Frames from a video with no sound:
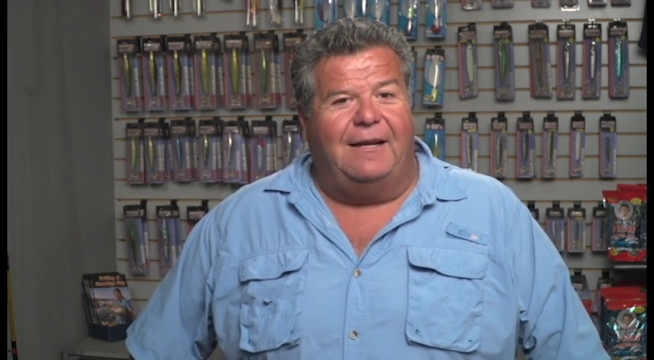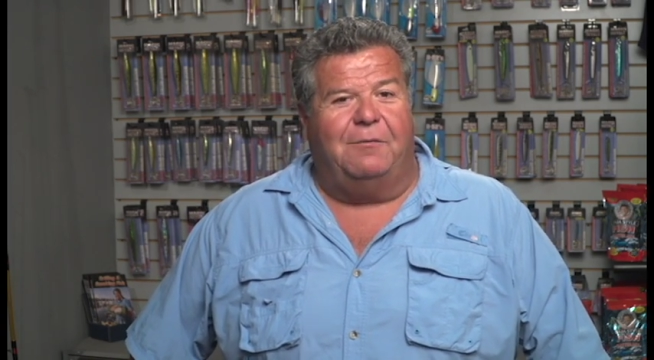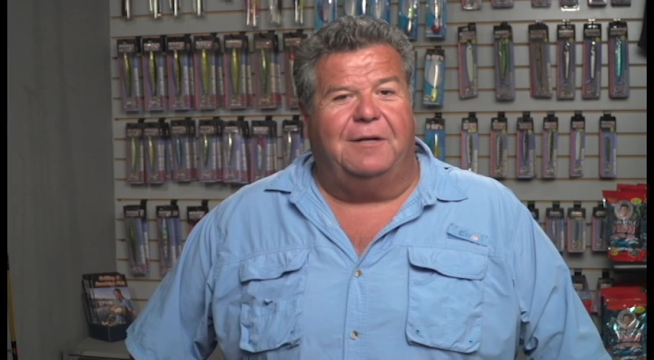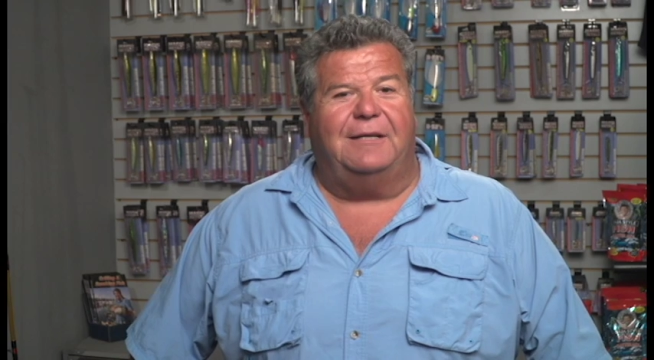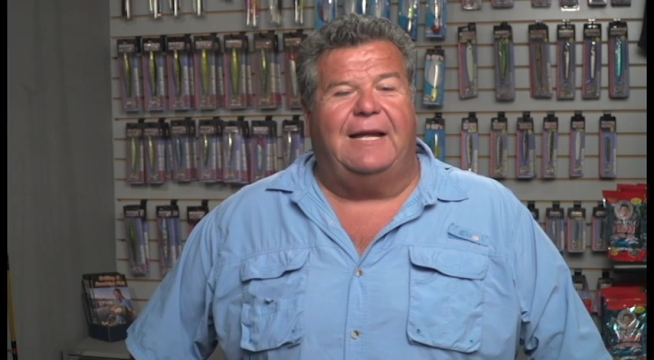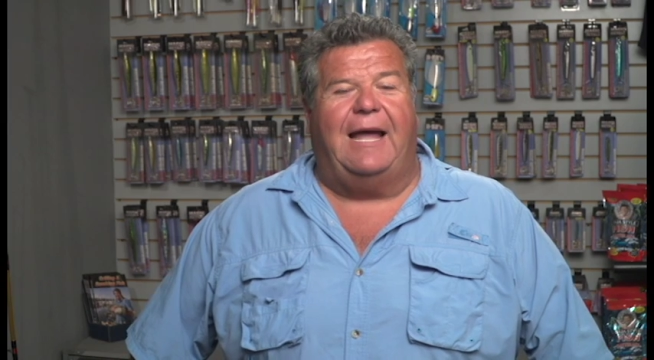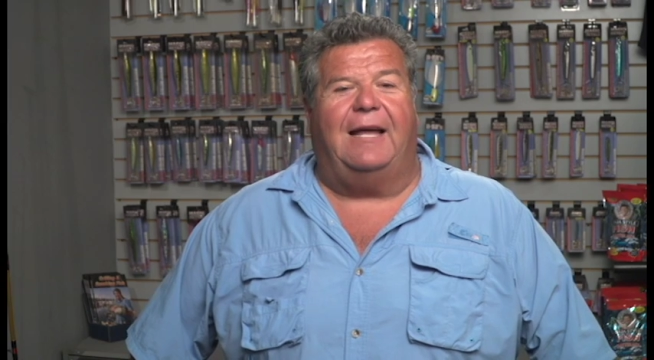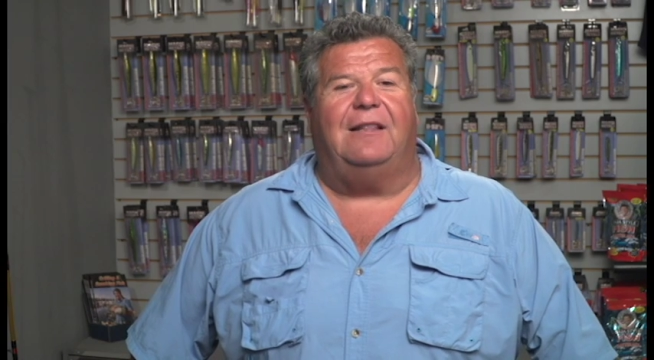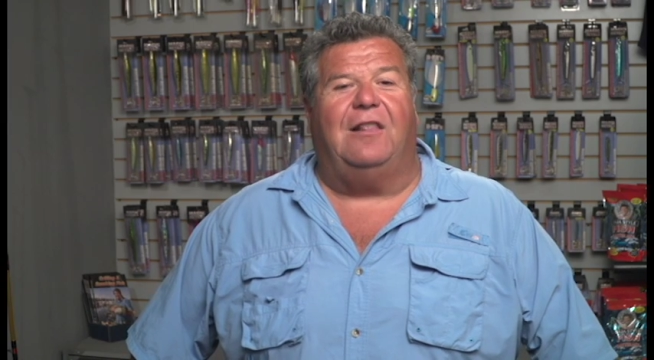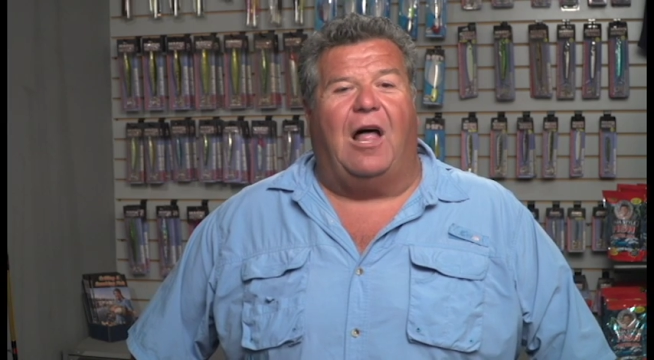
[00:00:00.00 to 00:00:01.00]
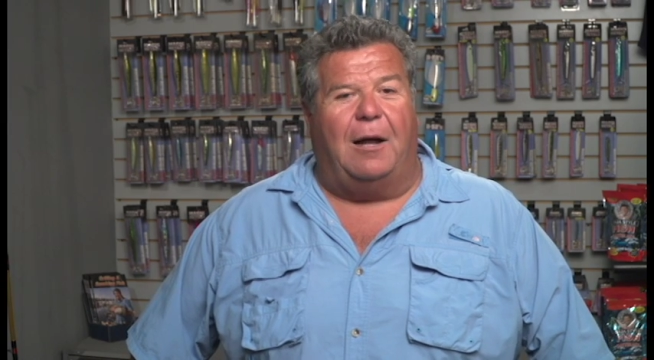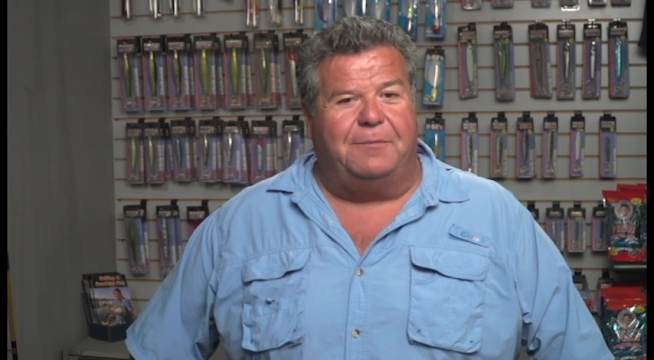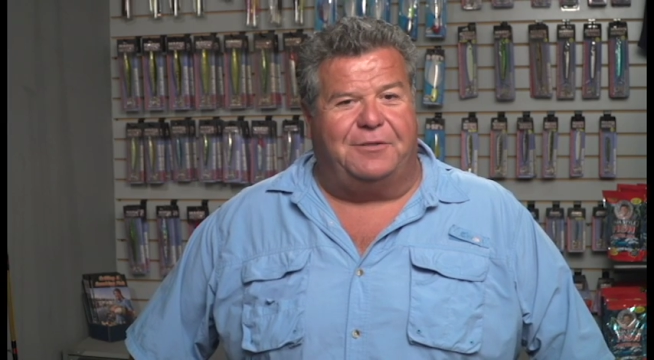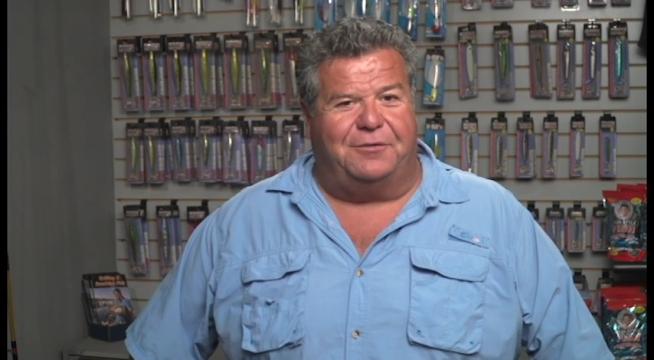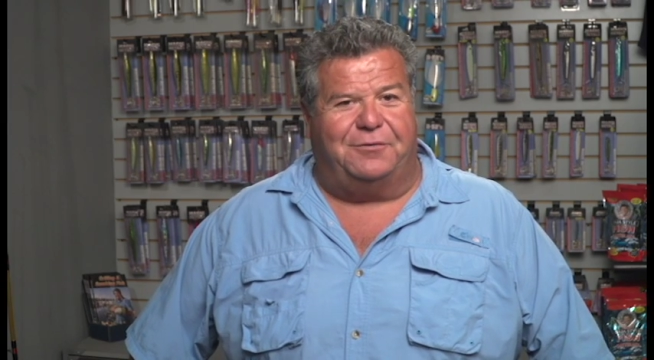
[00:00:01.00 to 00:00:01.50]
and we're gonna add
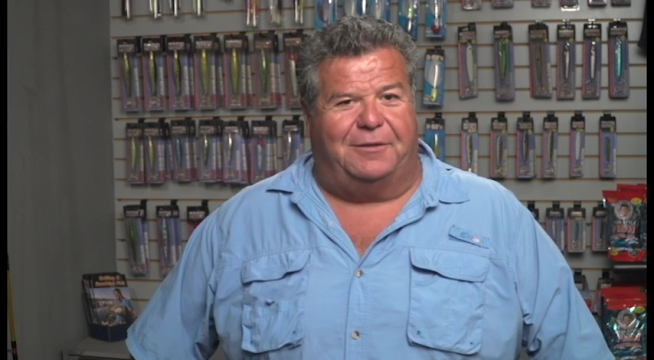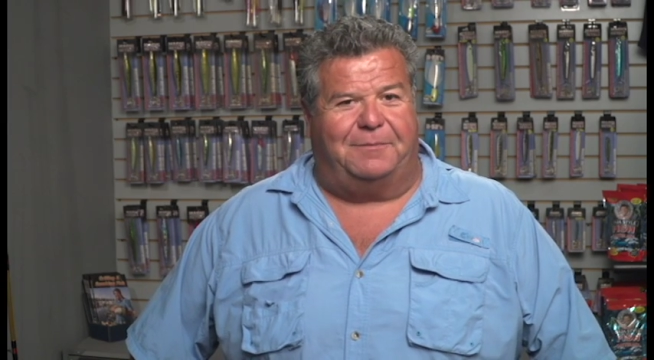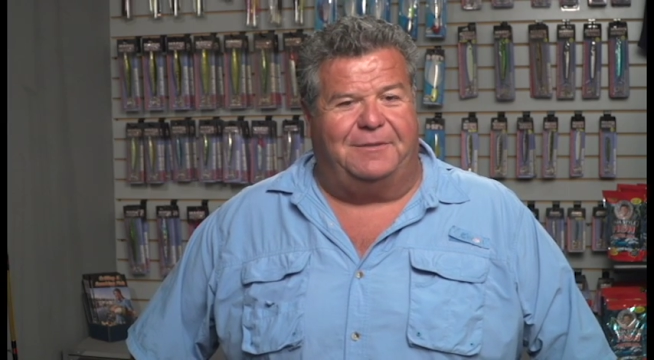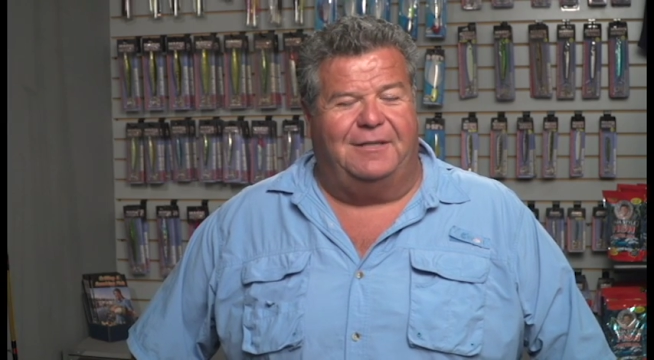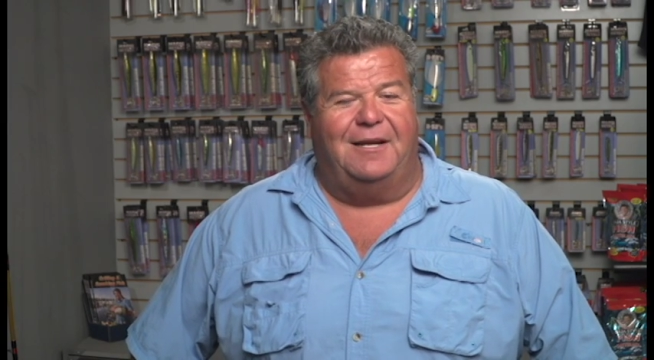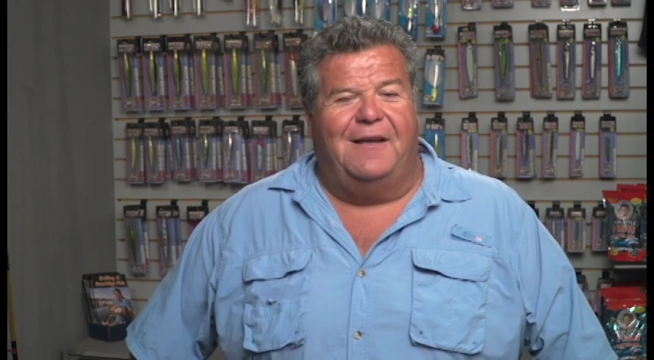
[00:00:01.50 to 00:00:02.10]
lobster trips.